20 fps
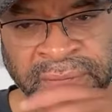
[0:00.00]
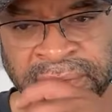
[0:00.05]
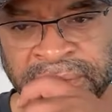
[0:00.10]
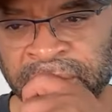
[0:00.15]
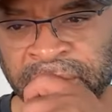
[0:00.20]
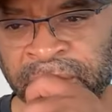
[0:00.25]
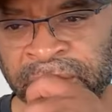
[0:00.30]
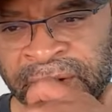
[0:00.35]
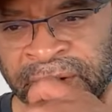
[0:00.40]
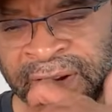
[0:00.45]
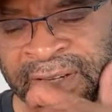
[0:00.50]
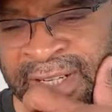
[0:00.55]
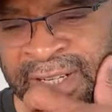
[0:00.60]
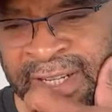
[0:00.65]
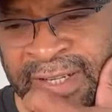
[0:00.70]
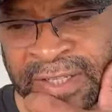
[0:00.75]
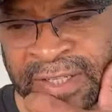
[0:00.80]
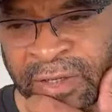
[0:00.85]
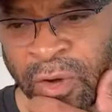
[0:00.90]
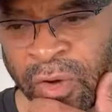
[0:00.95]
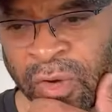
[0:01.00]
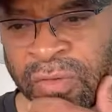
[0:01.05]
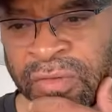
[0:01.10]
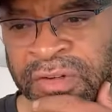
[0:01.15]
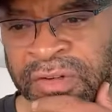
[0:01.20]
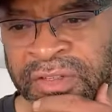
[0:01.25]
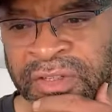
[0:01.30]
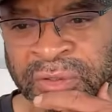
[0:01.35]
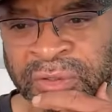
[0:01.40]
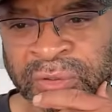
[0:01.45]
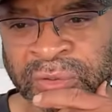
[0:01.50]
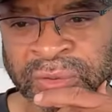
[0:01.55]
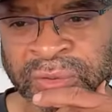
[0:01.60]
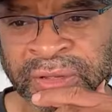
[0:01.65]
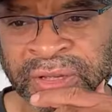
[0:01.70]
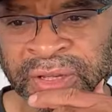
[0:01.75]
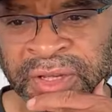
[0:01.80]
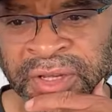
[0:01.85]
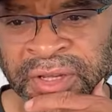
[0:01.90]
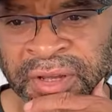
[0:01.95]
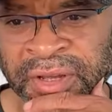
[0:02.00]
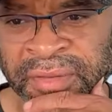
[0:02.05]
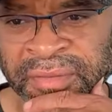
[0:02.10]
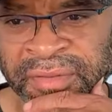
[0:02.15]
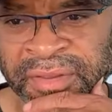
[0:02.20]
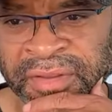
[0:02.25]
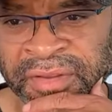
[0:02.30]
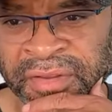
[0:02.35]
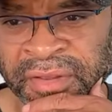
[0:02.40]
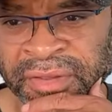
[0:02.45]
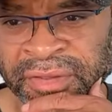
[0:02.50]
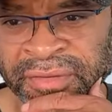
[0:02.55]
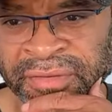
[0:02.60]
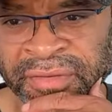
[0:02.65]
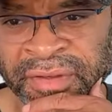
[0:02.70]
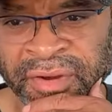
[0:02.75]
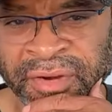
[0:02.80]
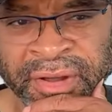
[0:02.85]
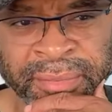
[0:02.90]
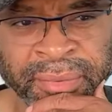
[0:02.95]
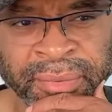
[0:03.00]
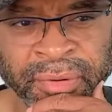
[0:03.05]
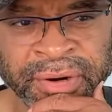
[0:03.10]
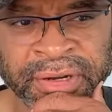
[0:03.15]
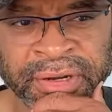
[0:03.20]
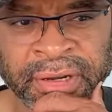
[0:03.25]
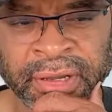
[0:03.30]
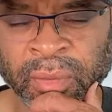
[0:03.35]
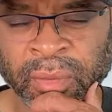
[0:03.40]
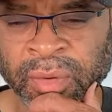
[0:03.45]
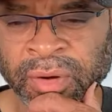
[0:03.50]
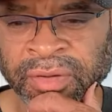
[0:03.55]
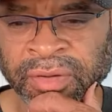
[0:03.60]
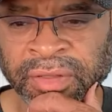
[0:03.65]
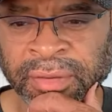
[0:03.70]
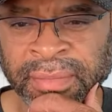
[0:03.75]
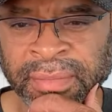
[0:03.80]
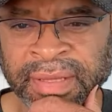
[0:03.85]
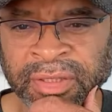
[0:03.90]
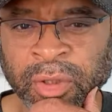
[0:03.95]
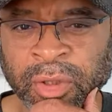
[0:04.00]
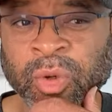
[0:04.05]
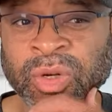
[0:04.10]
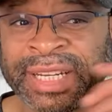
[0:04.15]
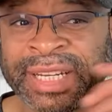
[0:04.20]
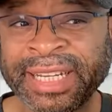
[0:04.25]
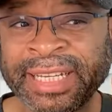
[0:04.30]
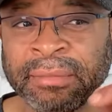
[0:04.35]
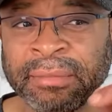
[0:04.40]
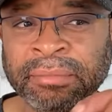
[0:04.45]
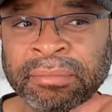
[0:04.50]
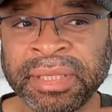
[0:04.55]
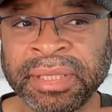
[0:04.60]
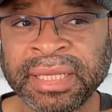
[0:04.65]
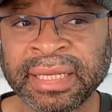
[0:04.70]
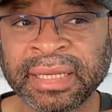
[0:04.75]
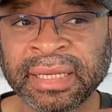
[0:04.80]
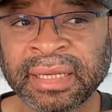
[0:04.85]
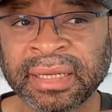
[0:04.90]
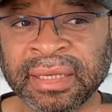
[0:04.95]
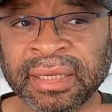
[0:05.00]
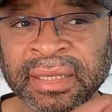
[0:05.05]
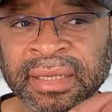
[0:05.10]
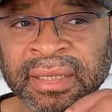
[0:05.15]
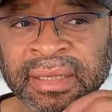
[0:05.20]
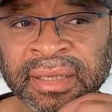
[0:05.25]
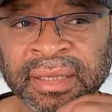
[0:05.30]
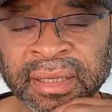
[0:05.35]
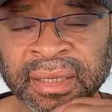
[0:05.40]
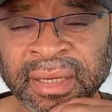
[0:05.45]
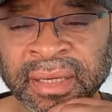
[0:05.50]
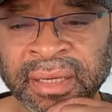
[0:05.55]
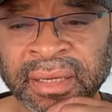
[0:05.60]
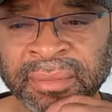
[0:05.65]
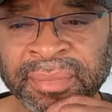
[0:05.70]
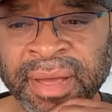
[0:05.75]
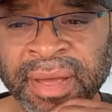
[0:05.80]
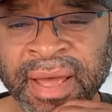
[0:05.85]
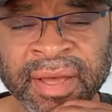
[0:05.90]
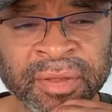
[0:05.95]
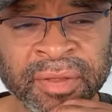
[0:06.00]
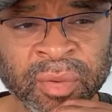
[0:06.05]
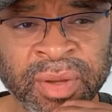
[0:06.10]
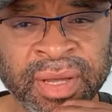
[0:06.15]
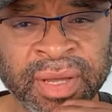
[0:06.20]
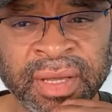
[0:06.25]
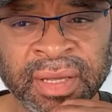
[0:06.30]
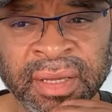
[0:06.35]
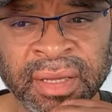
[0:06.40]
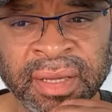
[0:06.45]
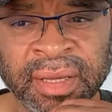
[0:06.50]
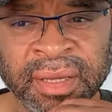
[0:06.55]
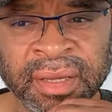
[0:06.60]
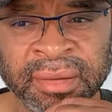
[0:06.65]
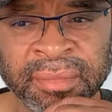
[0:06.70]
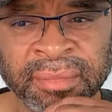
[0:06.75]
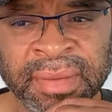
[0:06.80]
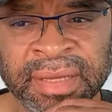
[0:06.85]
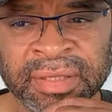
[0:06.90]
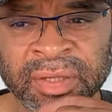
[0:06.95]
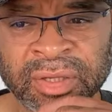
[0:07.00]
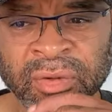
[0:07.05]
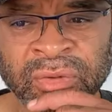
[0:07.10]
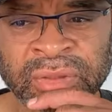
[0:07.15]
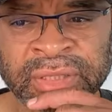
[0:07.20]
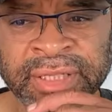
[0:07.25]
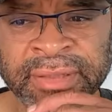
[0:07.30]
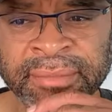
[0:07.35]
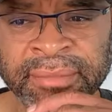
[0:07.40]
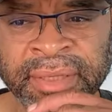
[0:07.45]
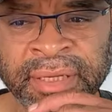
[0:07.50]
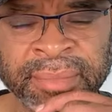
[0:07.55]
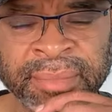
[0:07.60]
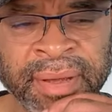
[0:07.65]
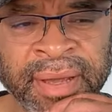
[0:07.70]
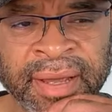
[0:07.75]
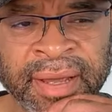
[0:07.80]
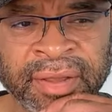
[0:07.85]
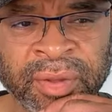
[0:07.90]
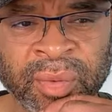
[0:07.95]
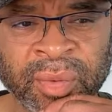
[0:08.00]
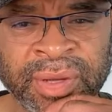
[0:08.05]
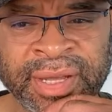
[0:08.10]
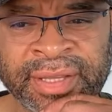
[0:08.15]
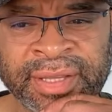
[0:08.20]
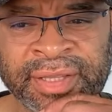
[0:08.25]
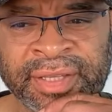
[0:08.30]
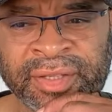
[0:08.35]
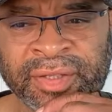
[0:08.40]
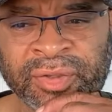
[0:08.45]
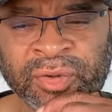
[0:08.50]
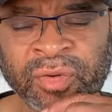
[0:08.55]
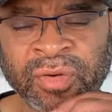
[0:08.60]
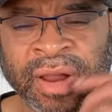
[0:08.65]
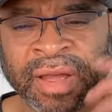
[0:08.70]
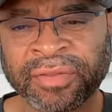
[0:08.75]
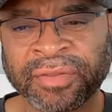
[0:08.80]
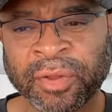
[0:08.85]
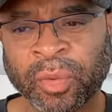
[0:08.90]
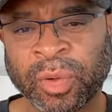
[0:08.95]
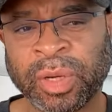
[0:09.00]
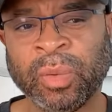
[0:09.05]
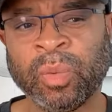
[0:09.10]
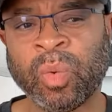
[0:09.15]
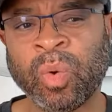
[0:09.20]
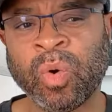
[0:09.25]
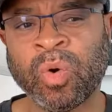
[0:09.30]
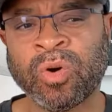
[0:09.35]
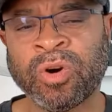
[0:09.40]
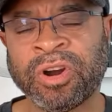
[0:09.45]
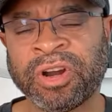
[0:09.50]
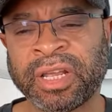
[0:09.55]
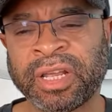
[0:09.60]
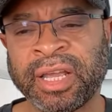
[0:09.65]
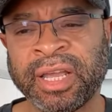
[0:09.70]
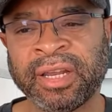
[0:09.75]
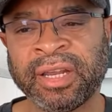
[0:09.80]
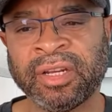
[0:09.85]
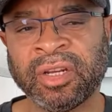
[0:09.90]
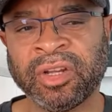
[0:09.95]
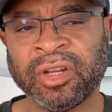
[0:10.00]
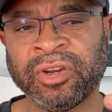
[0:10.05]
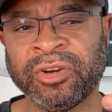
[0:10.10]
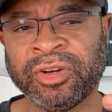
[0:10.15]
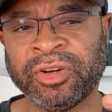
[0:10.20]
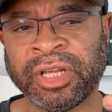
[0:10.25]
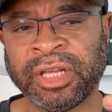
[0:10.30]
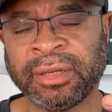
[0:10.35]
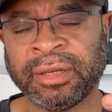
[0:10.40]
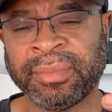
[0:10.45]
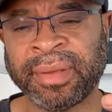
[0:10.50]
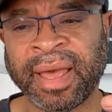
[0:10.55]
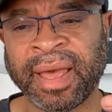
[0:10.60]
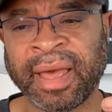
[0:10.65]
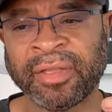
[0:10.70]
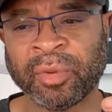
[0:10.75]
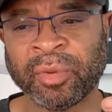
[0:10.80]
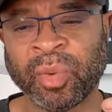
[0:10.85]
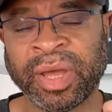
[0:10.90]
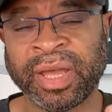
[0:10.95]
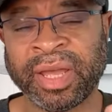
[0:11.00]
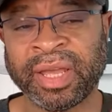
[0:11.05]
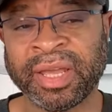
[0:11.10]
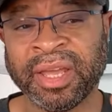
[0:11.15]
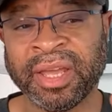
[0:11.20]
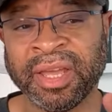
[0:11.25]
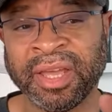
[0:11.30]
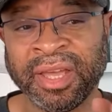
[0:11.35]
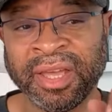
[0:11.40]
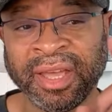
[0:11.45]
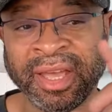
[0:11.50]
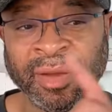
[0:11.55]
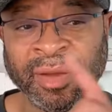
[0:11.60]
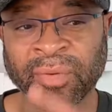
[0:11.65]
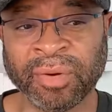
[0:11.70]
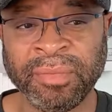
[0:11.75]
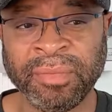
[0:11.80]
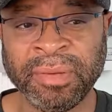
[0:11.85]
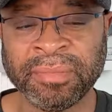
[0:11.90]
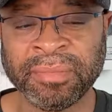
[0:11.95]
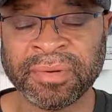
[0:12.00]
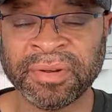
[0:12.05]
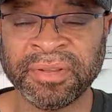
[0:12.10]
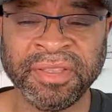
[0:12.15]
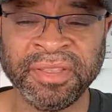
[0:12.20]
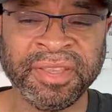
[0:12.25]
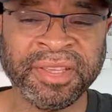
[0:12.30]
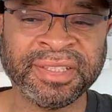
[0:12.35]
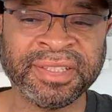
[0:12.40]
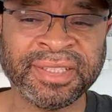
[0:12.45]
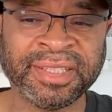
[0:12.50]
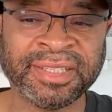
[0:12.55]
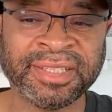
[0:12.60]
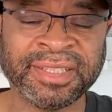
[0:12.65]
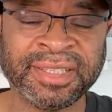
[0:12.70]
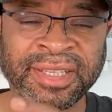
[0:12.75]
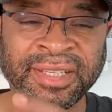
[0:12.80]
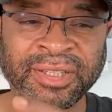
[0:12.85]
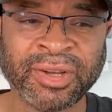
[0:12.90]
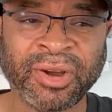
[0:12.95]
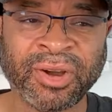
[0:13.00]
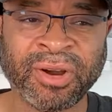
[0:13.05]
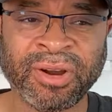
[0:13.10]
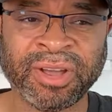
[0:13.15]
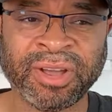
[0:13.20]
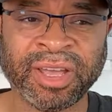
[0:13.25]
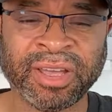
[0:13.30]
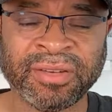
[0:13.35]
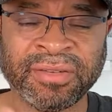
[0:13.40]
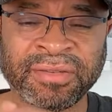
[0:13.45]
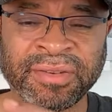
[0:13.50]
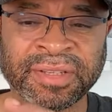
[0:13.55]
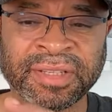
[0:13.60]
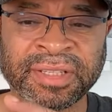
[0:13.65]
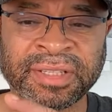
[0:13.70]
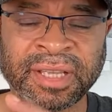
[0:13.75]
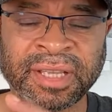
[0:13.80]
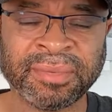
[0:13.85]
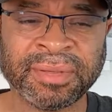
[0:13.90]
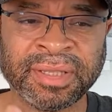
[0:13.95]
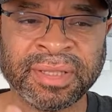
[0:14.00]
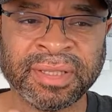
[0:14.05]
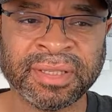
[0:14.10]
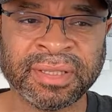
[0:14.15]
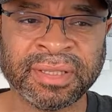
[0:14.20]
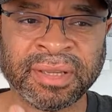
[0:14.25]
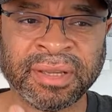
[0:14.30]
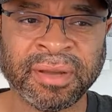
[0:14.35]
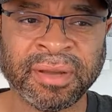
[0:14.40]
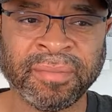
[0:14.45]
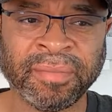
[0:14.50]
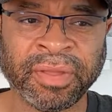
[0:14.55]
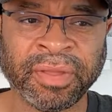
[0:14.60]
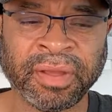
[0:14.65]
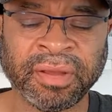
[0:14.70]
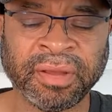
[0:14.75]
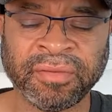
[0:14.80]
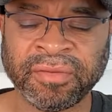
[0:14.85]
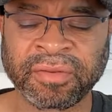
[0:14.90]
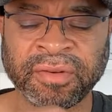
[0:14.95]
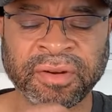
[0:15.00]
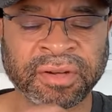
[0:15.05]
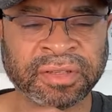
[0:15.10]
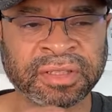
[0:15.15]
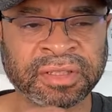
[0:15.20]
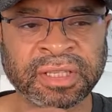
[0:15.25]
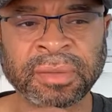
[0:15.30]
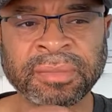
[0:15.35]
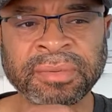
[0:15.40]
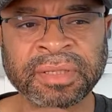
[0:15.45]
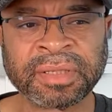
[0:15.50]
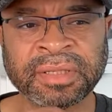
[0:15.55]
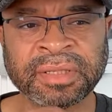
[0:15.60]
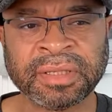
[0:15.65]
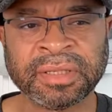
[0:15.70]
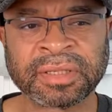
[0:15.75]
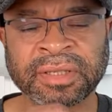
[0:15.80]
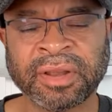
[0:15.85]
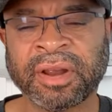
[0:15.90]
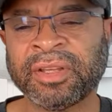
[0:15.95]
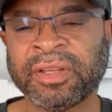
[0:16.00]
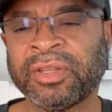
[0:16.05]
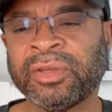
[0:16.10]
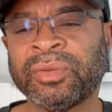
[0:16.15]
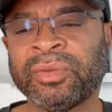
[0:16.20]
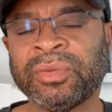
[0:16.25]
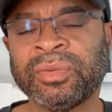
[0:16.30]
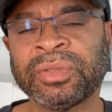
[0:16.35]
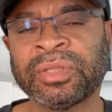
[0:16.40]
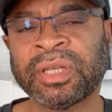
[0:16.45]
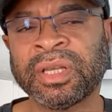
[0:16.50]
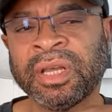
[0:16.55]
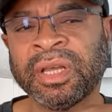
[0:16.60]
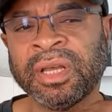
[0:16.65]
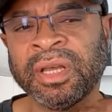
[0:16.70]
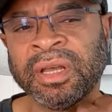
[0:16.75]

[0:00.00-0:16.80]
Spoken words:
moved our attention over to this other very important network, the mesolimbic pathway. Mesolimbic pathway, and this is sort of like the reward and learning pathway. And remember, this is the target for substances that are used